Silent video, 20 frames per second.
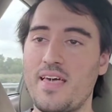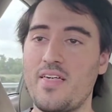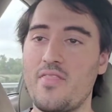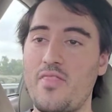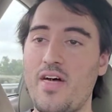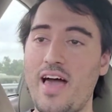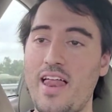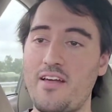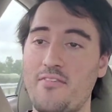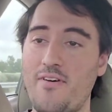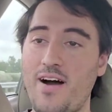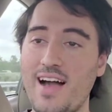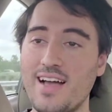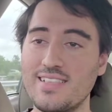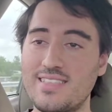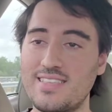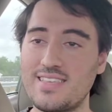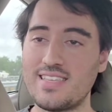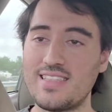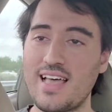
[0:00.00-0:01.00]
That if I
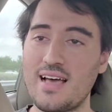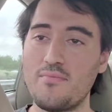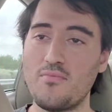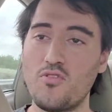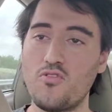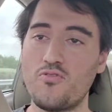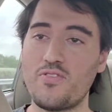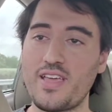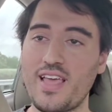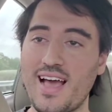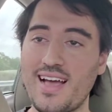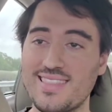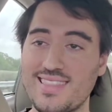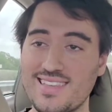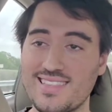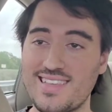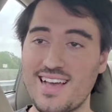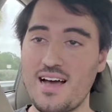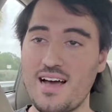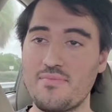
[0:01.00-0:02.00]
had seen that movie at the
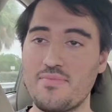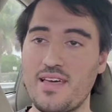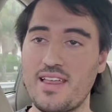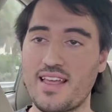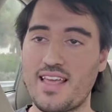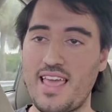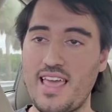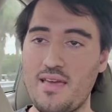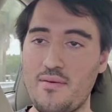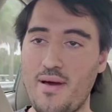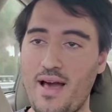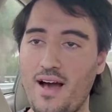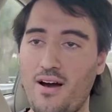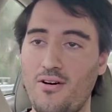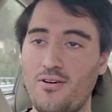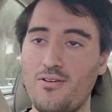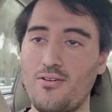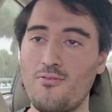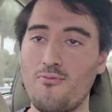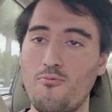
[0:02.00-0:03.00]
time that it came
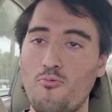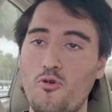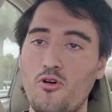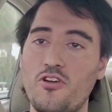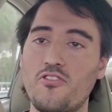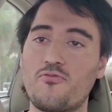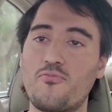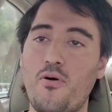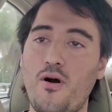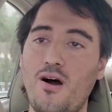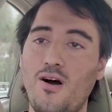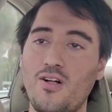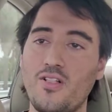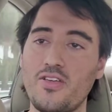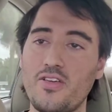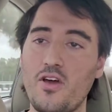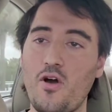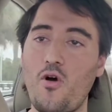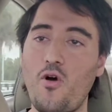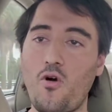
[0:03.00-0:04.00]
out, would have
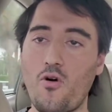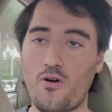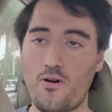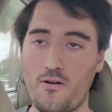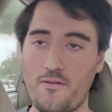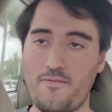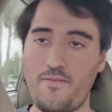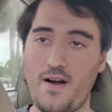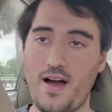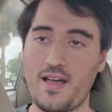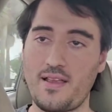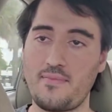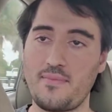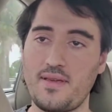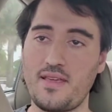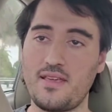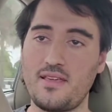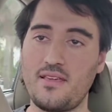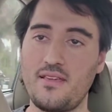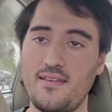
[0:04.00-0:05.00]
probably horrified
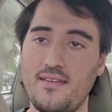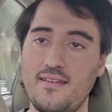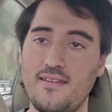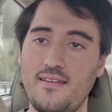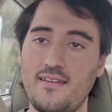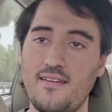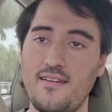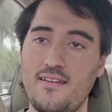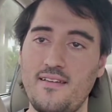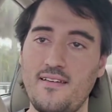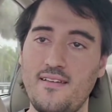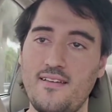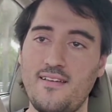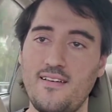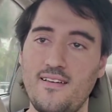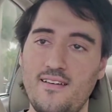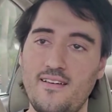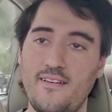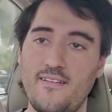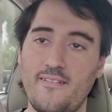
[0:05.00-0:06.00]
me
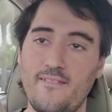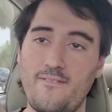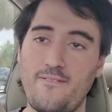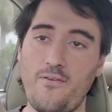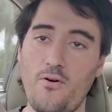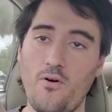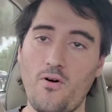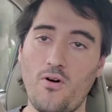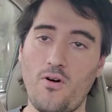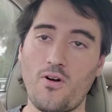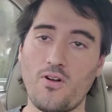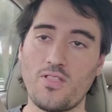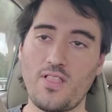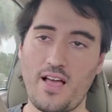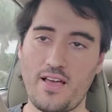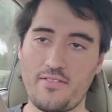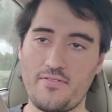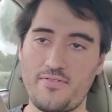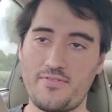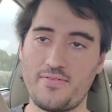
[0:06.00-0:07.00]
for
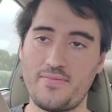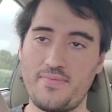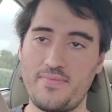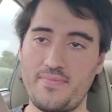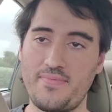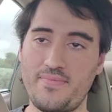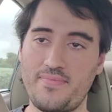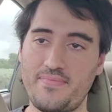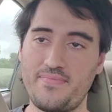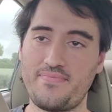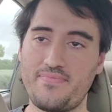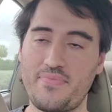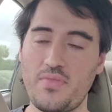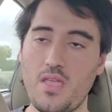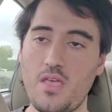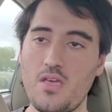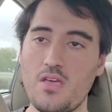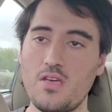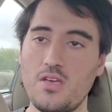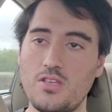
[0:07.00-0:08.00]
life.
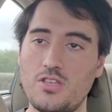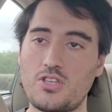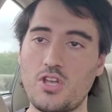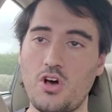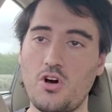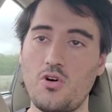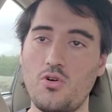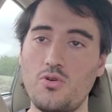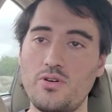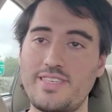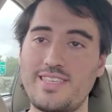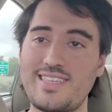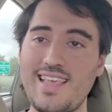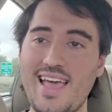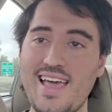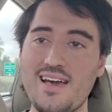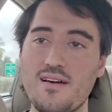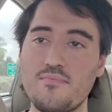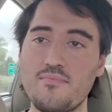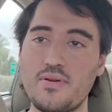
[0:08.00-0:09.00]
So
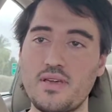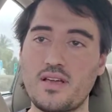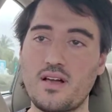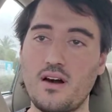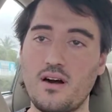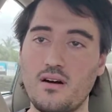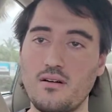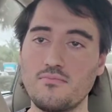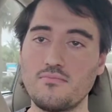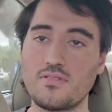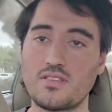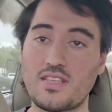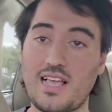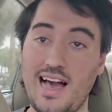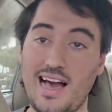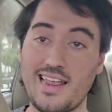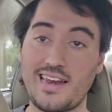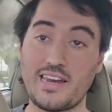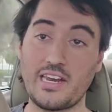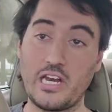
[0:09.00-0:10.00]
Sam becomes
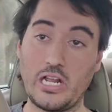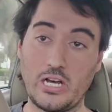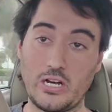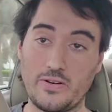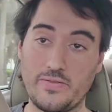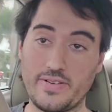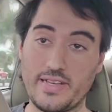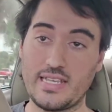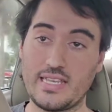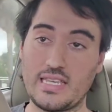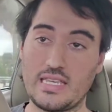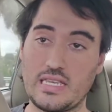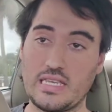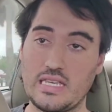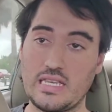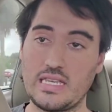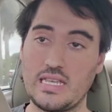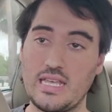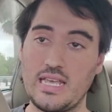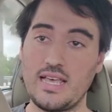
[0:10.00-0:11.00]
kind of nervous
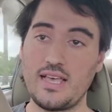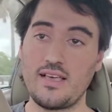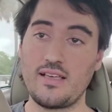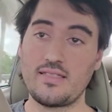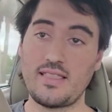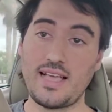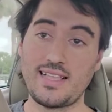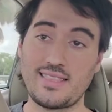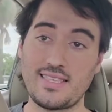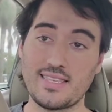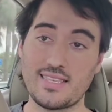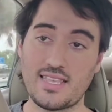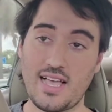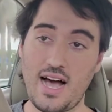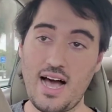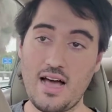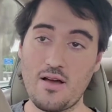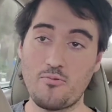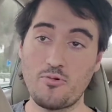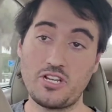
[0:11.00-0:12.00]
that this
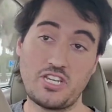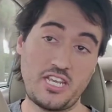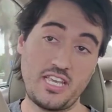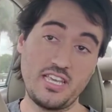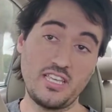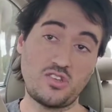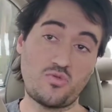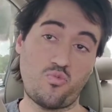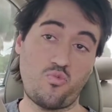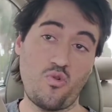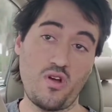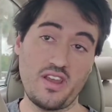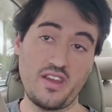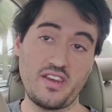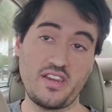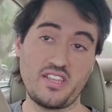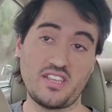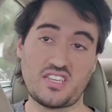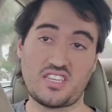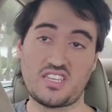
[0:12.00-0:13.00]
guy, which he's
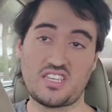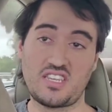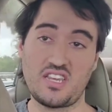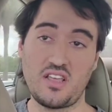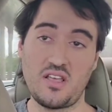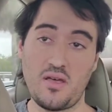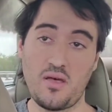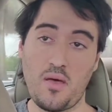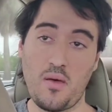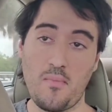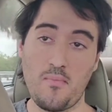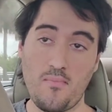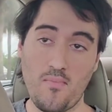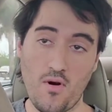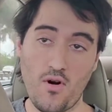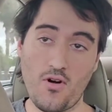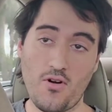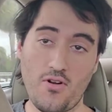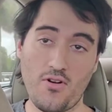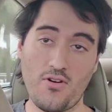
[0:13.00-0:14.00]
witnessed
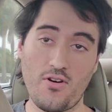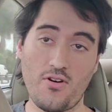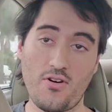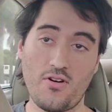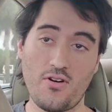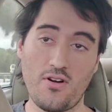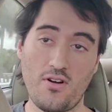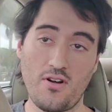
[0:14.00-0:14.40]
murder